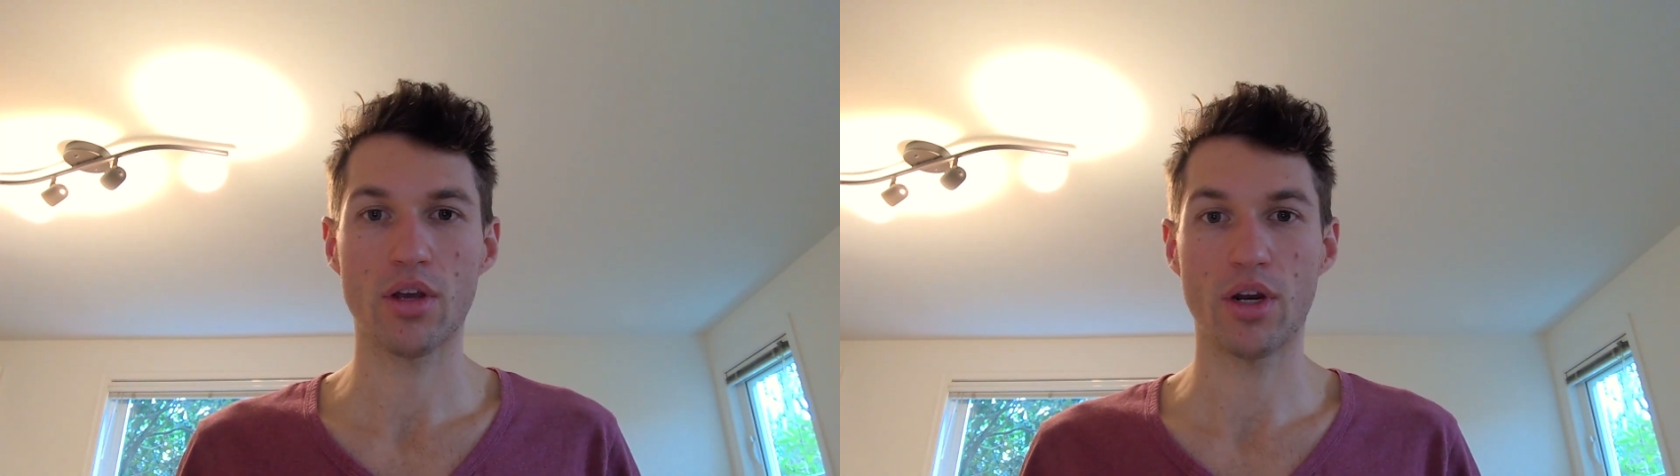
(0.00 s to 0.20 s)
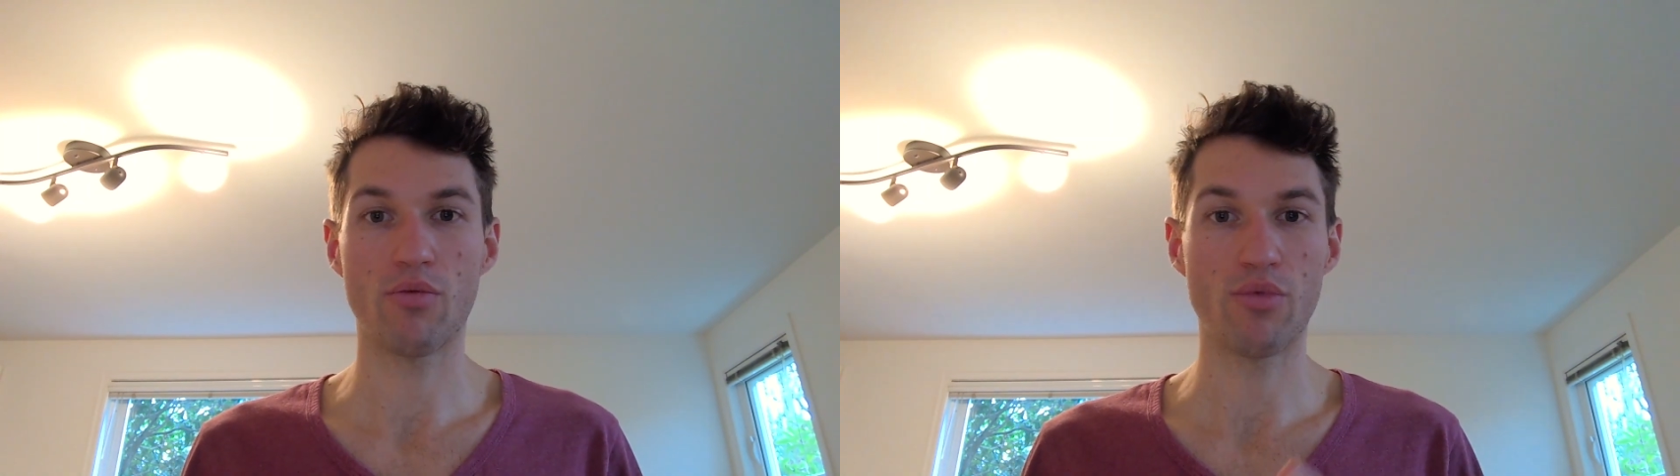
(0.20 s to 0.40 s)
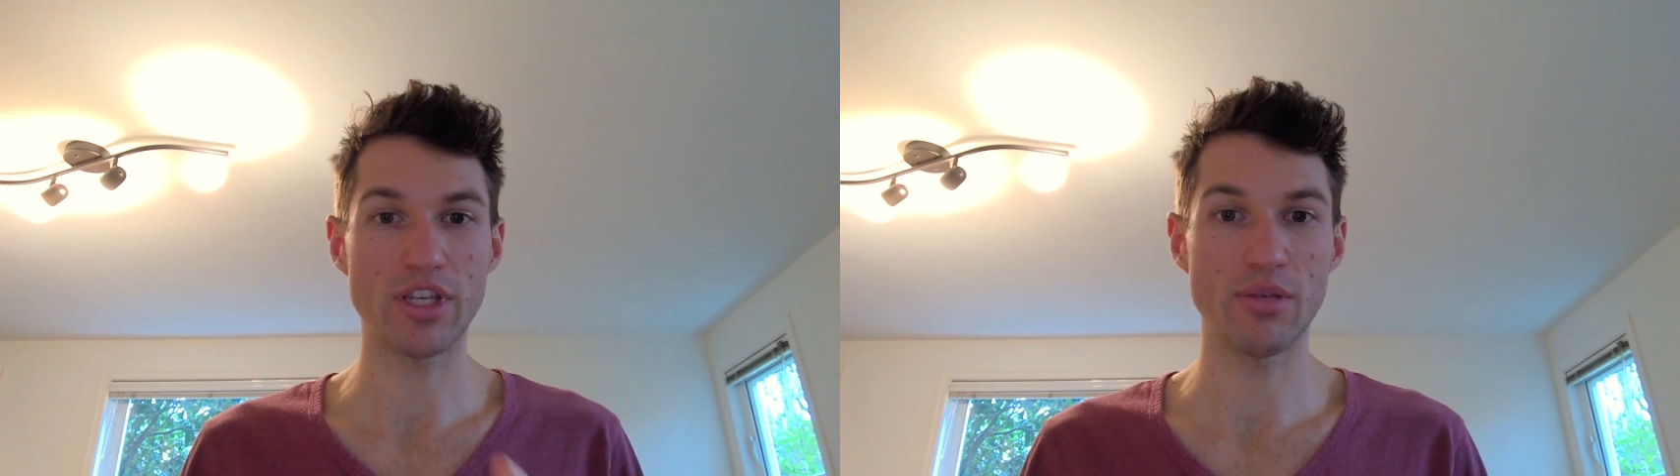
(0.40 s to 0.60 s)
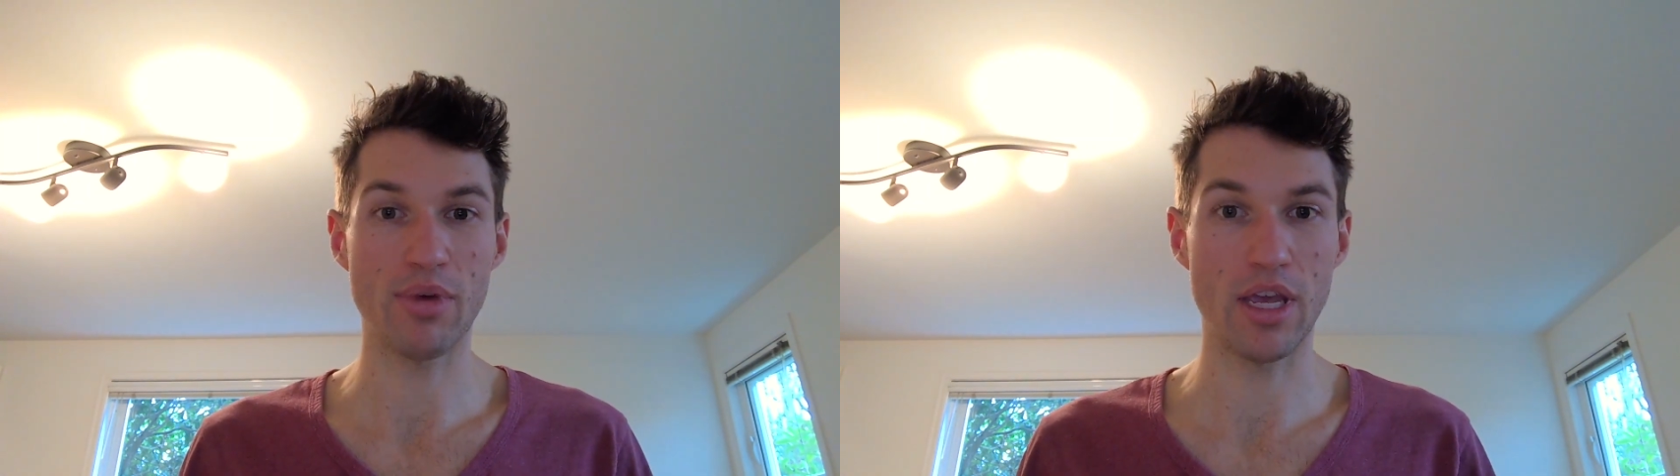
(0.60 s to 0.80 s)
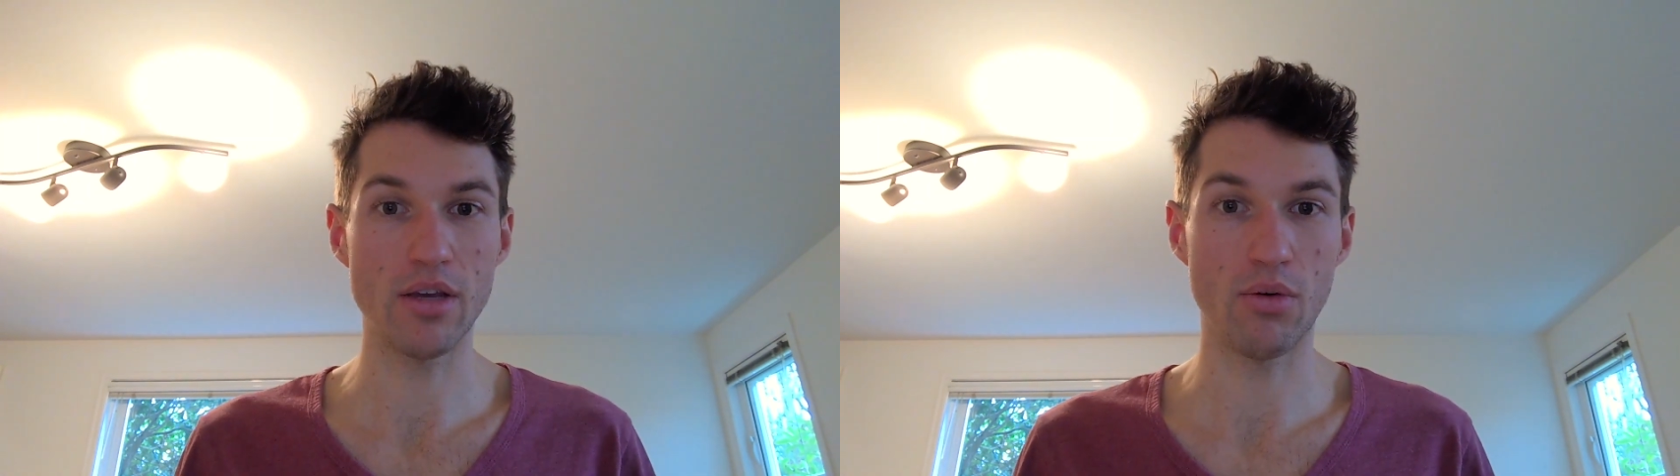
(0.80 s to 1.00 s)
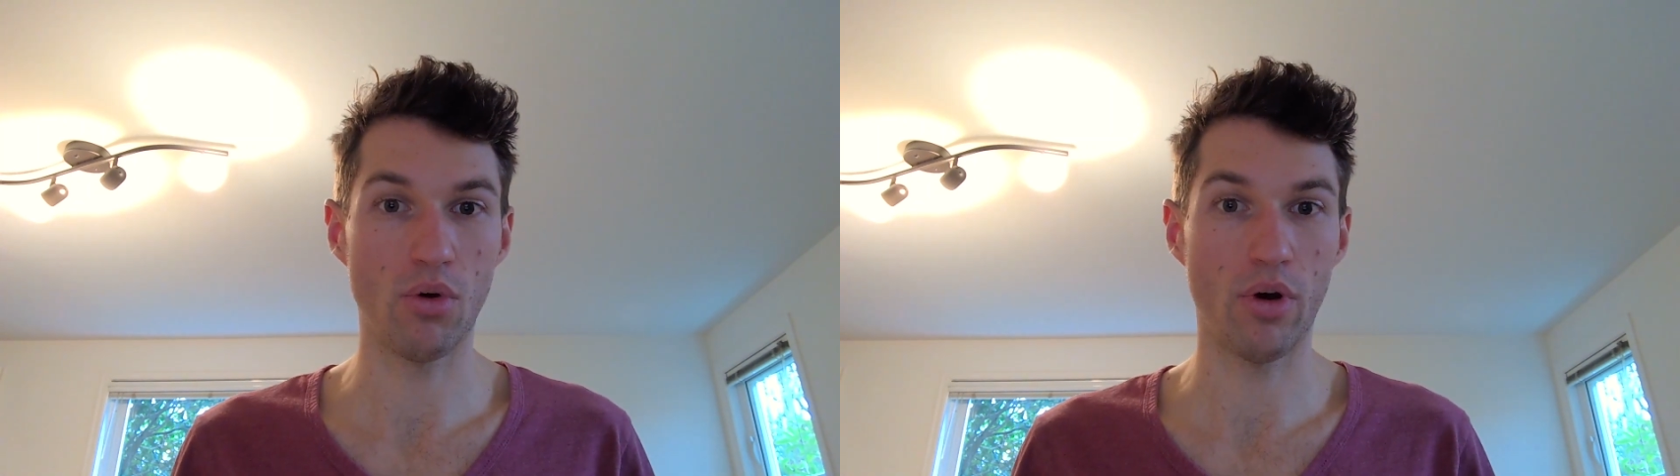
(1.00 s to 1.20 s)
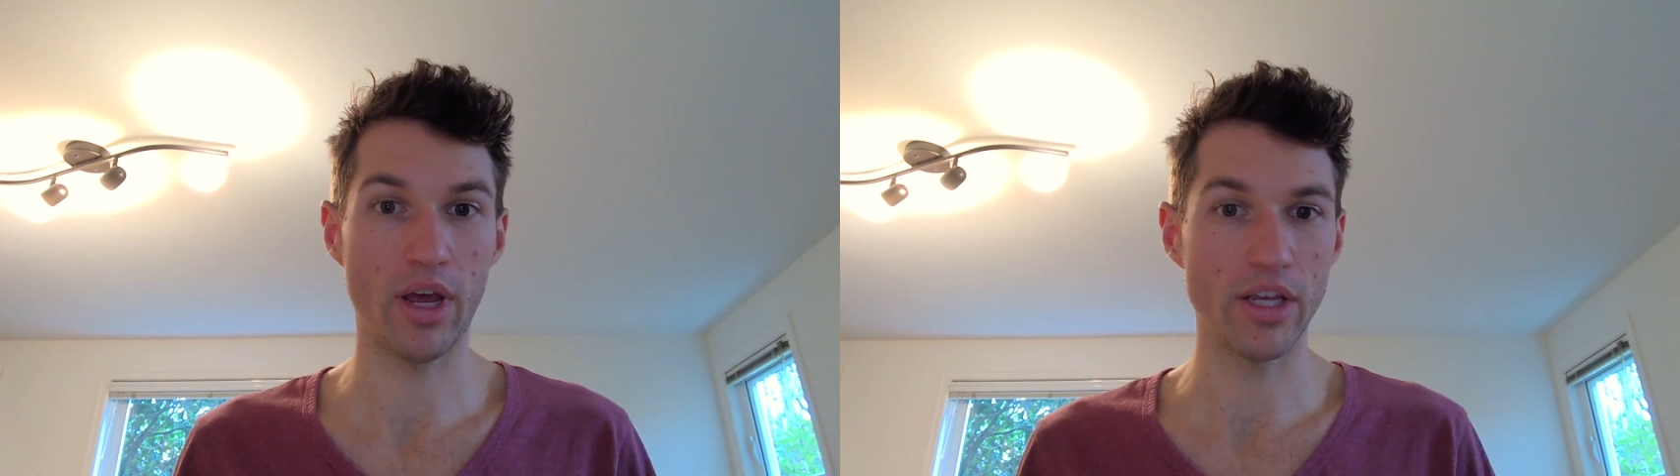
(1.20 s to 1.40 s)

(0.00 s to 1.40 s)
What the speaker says: kind of recipe, or